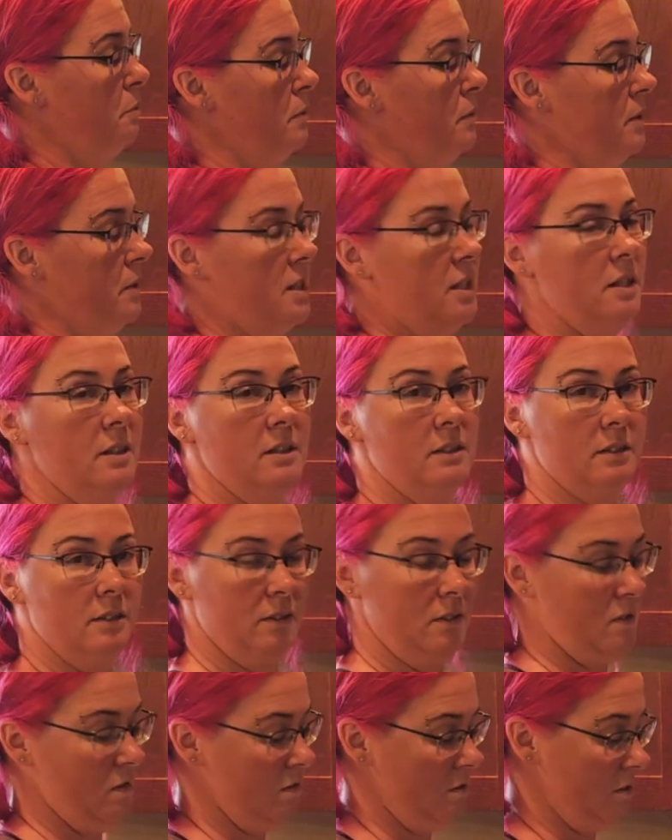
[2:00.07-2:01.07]
in
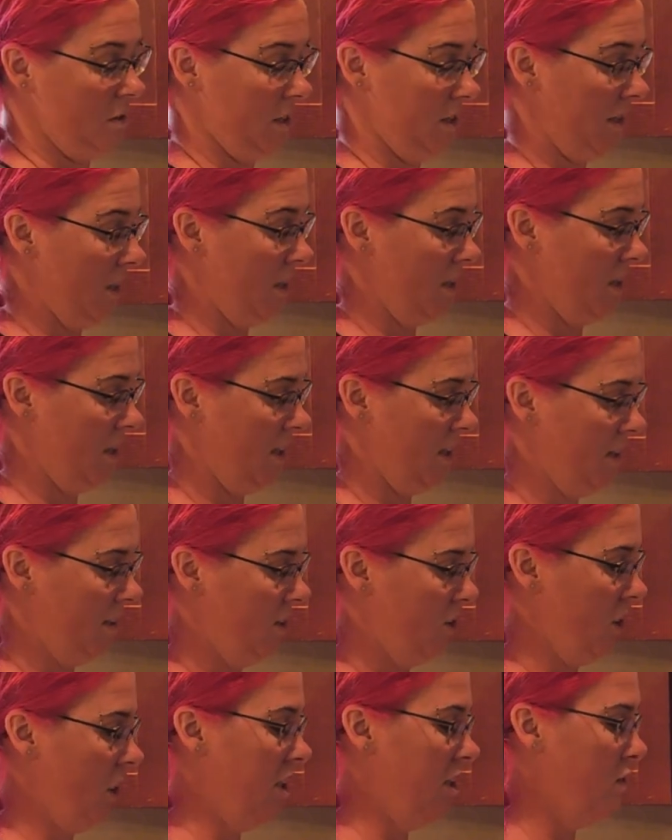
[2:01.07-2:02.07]
all this onion. It's
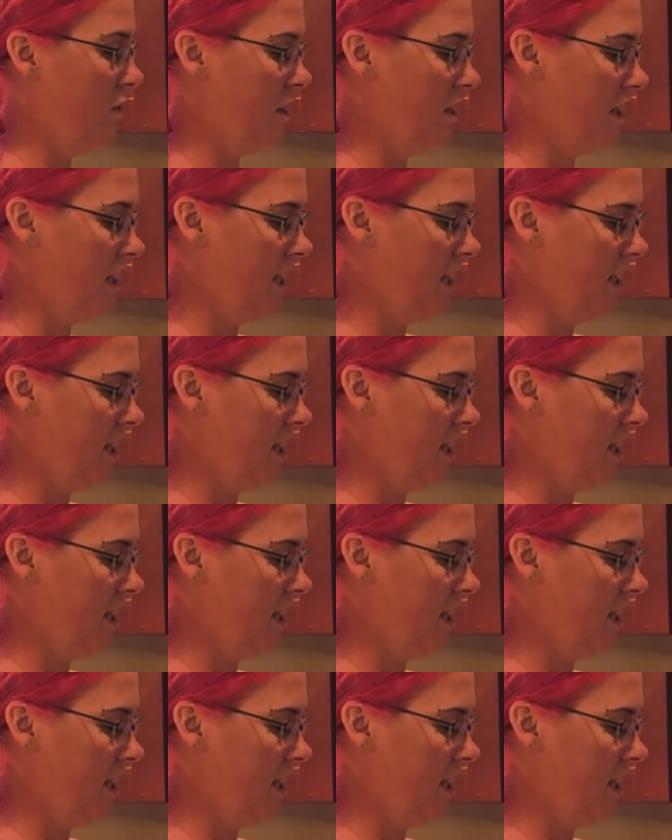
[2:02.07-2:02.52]
yellow onion,